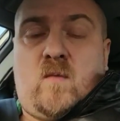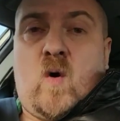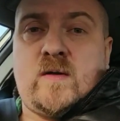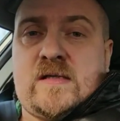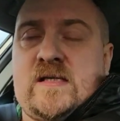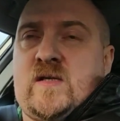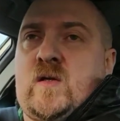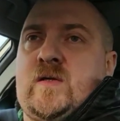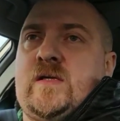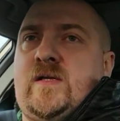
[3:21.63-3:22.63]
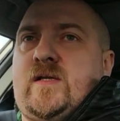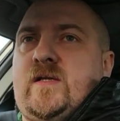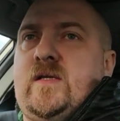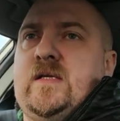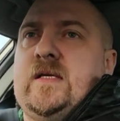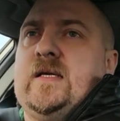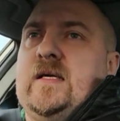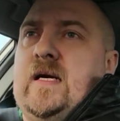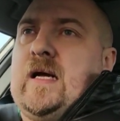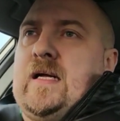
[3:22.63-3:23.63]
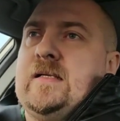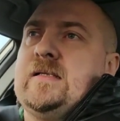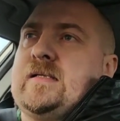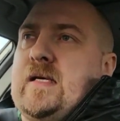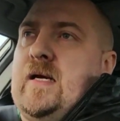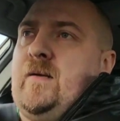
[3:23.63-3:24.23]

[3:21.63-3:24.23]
orders is orders, and